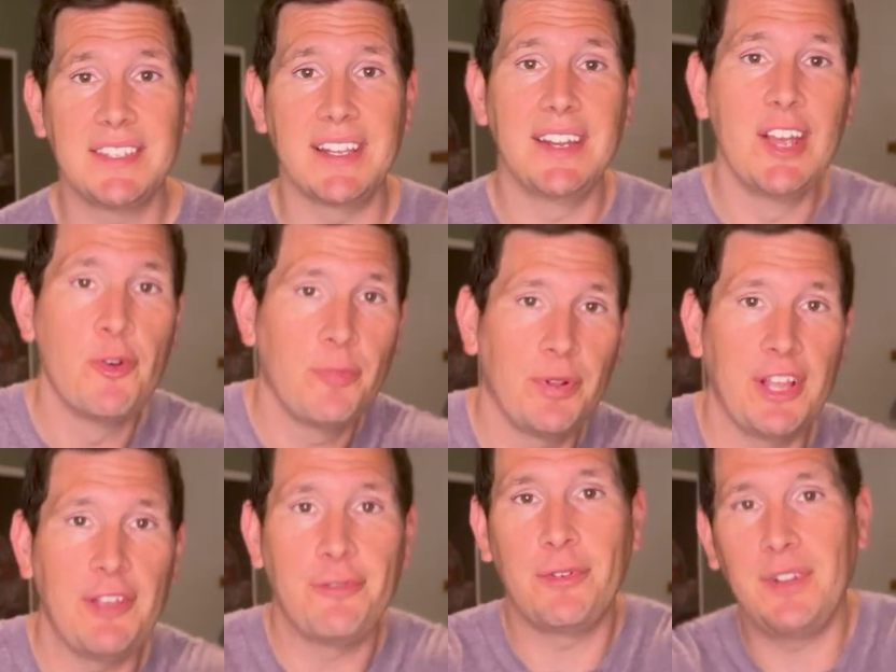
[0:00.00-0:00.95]
then
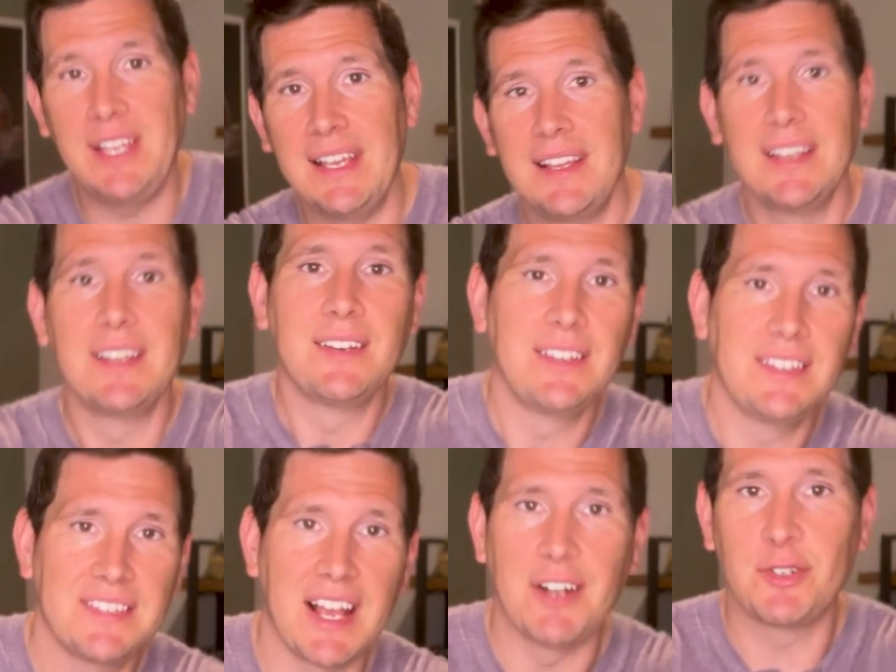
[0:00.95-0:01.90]
playfully
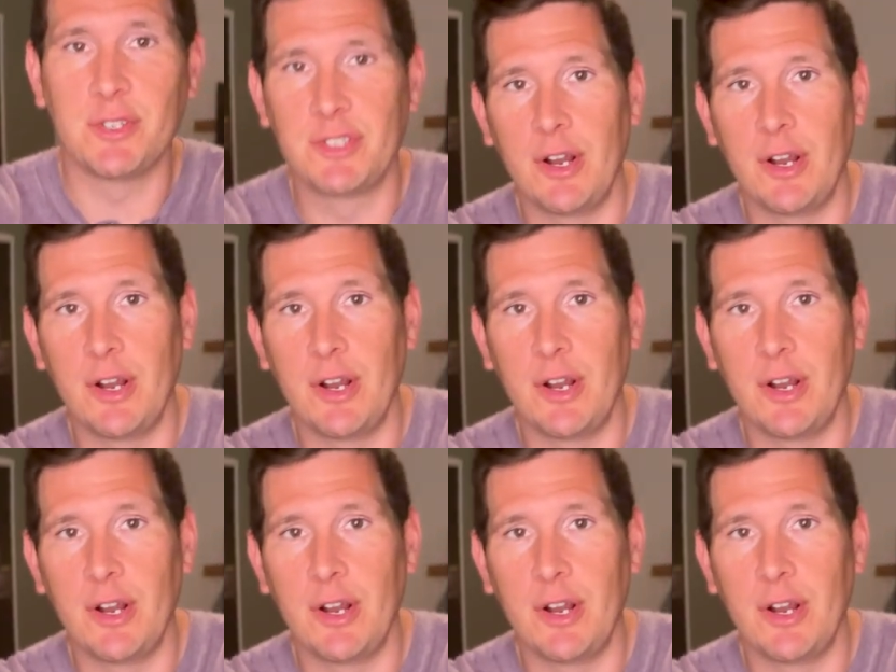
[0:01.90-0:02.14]
saunters